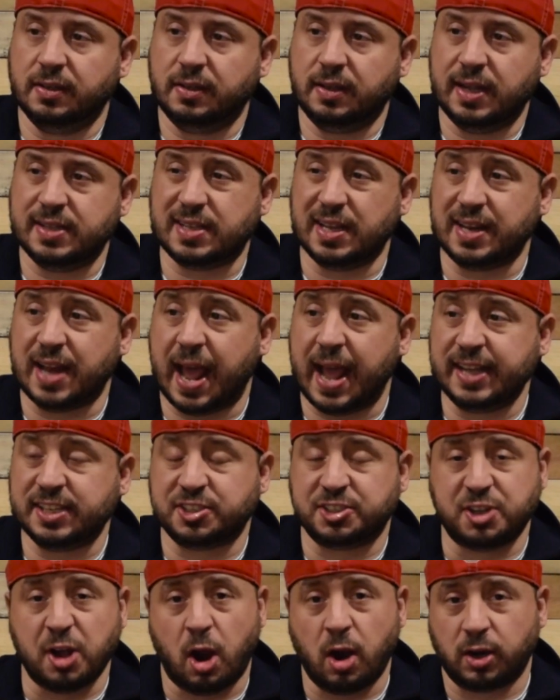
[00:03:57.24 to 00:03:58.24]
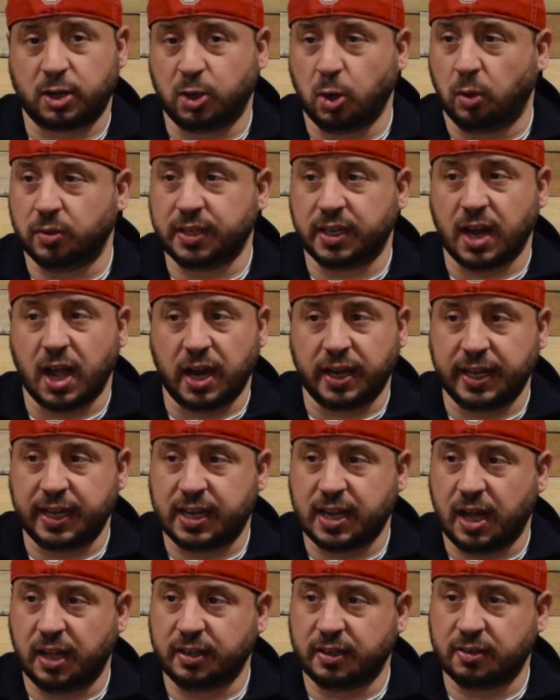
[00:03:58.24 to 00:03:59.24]
It's a nice dark golden honey
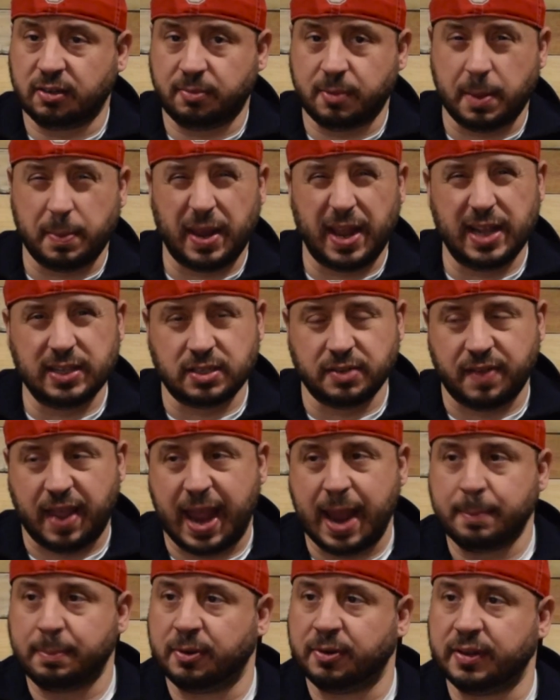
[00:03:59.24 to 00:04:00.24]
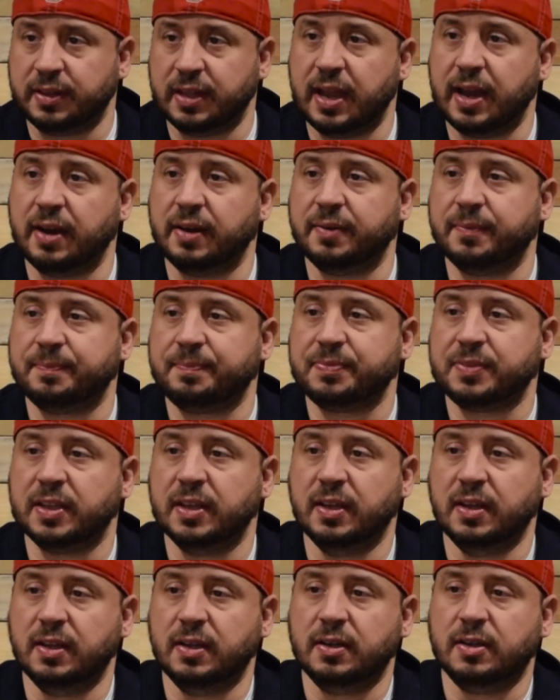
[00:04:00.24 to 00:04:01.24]
color, maybe a hint of amber in there.
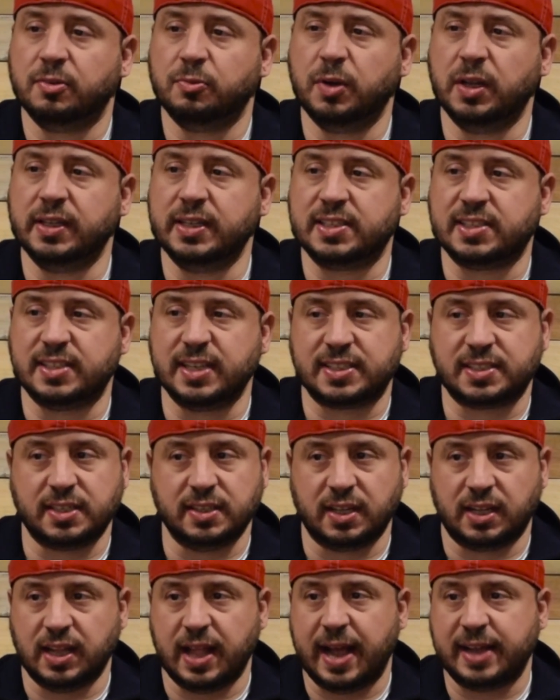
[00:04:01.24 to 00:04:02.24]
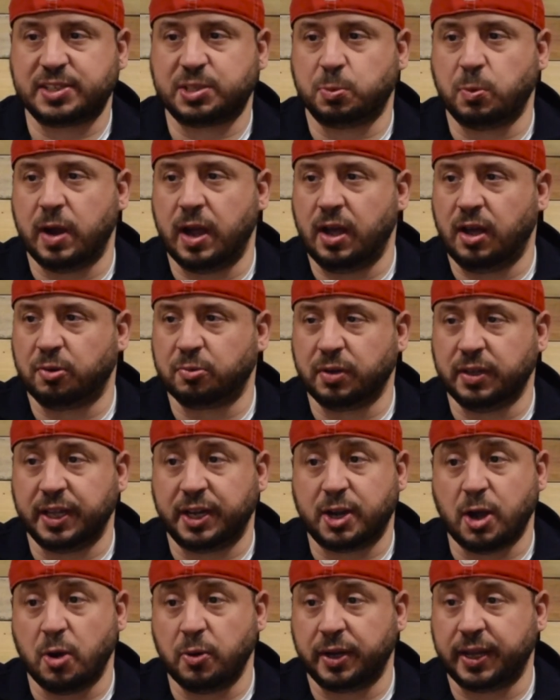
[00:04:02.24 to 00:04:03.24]
Really sticks to the glass well, really
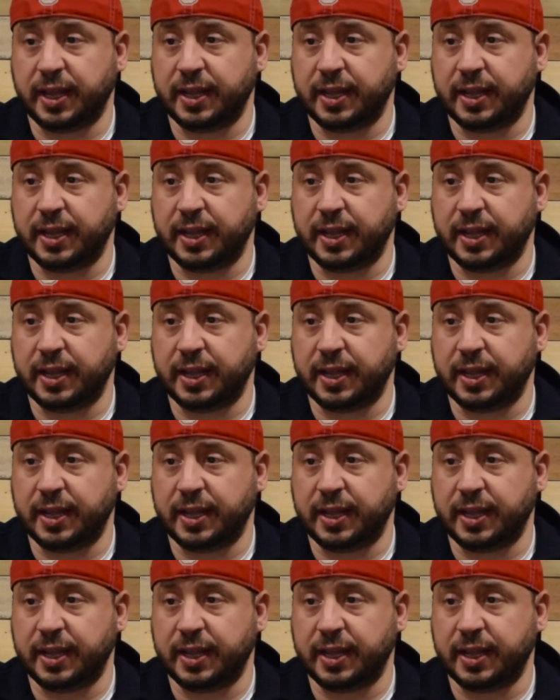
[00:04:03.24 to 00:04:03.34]
coating